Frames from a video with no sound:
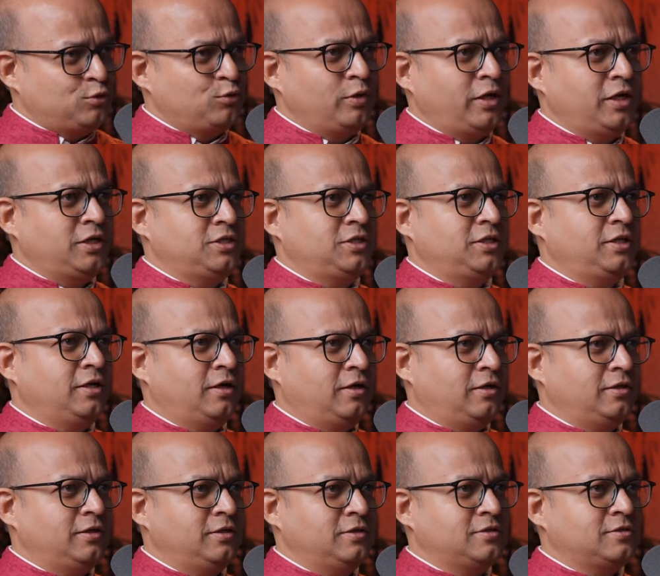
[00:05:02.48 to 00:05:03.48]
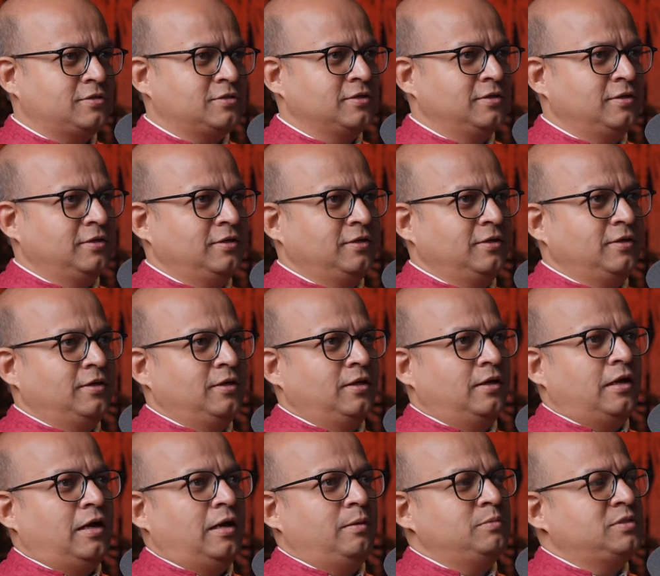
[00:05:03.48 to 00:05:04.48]
to Nigeria is
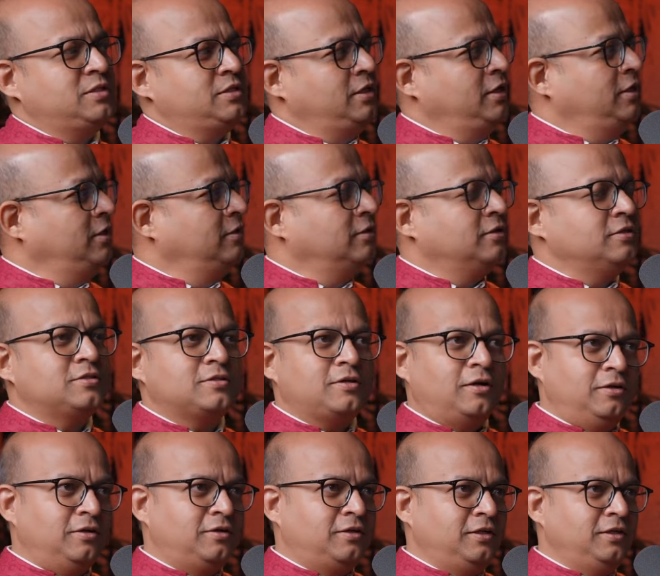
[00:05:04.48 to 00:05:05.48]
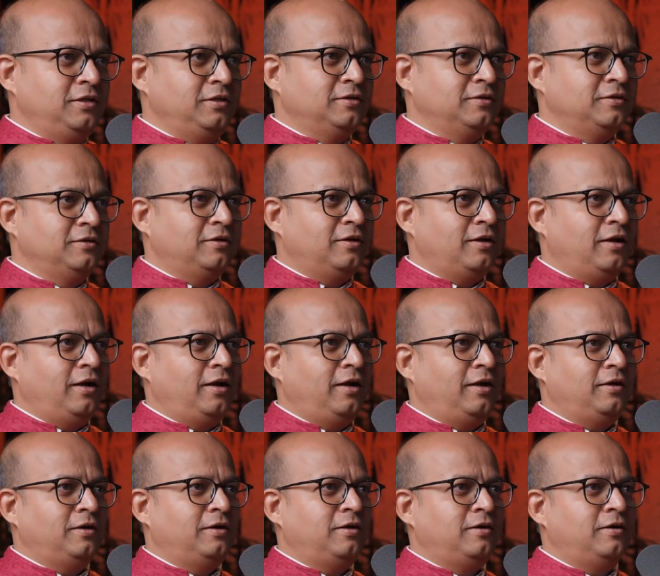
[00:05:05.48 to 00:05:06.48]
I'm seeing this country
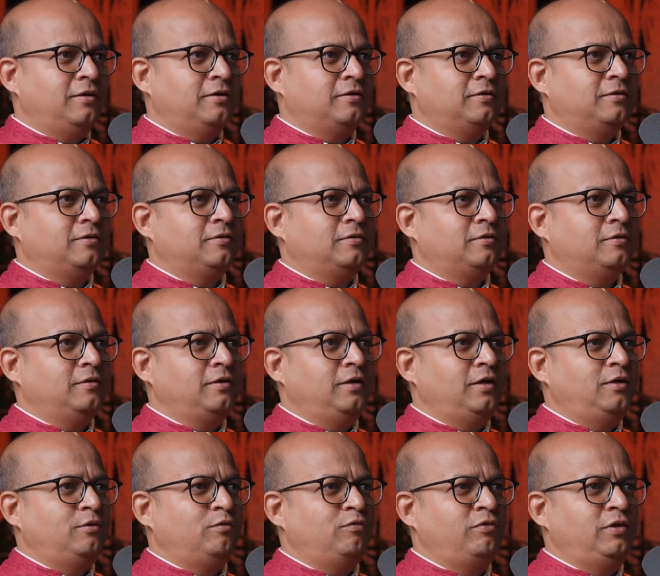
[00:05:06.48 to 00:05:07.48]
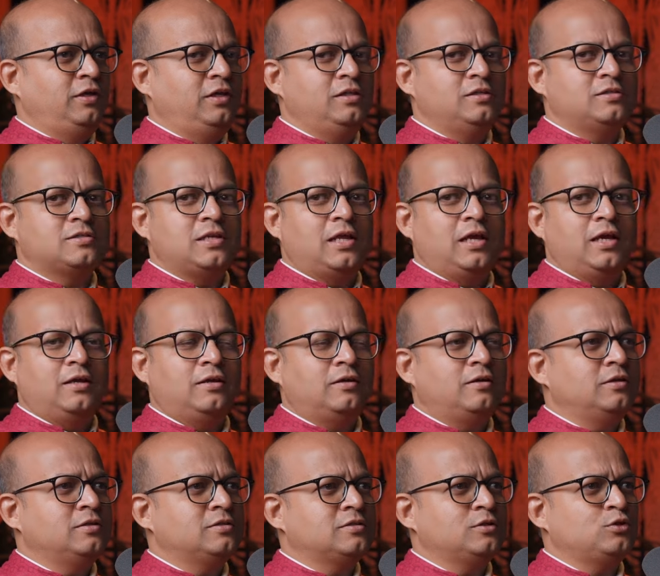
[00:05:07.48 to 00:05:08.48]
and uh, it feels like
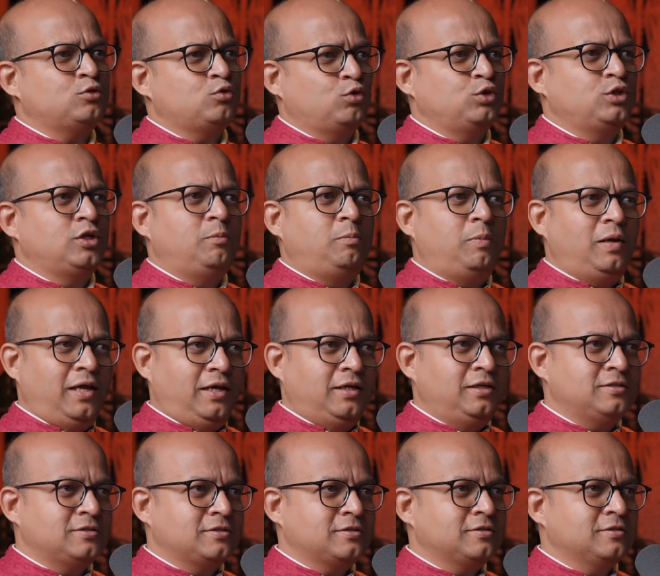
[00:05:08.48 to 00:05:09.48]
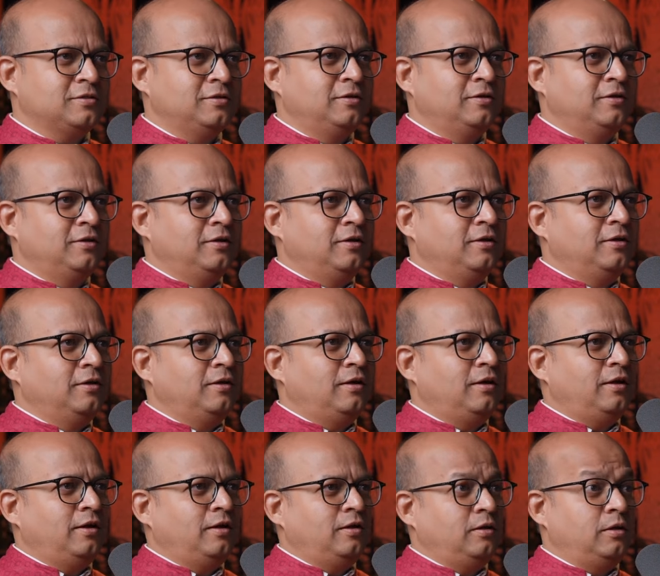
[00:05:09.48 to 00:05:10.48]
it's a social place.
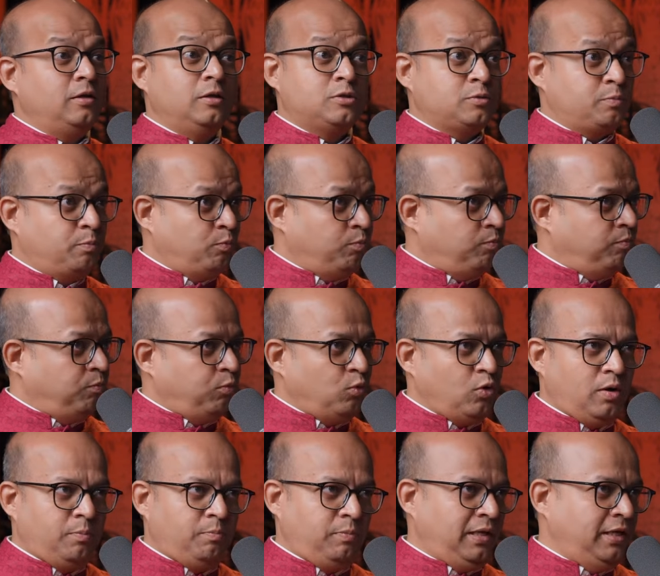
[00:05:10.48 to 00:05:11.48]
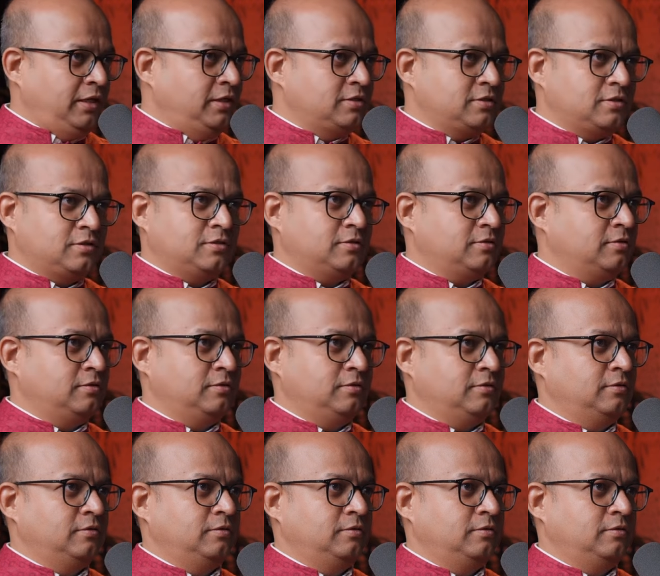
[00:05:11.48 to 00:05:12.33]
It's poor place